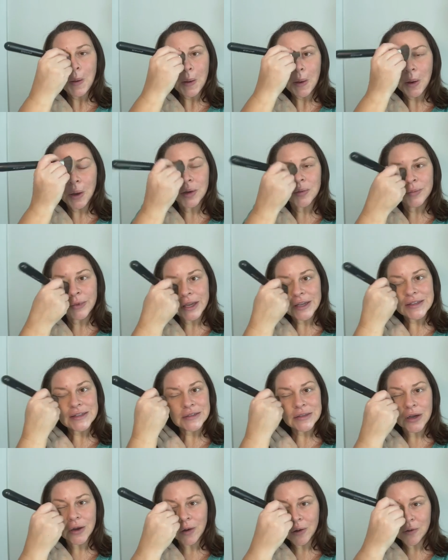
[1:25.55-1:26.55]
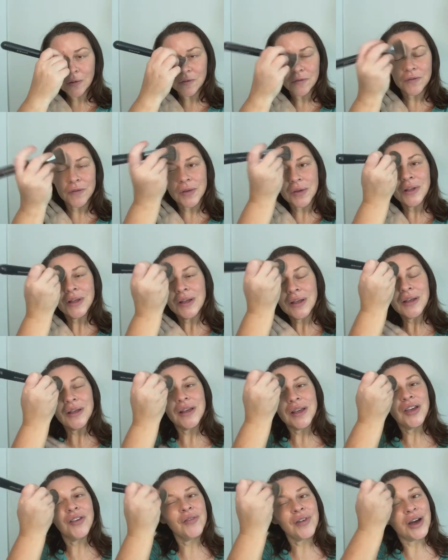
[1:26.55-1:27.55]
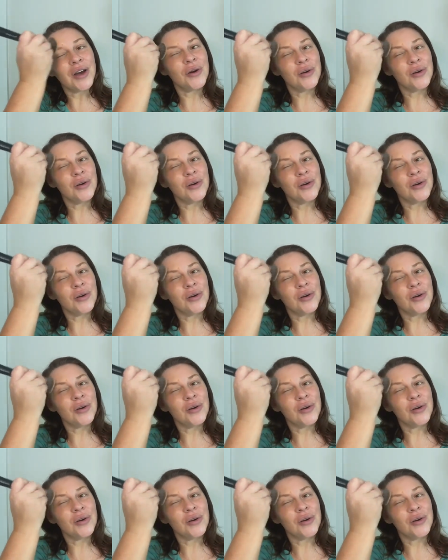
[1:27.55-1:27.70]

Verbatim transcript: on myself. If, I,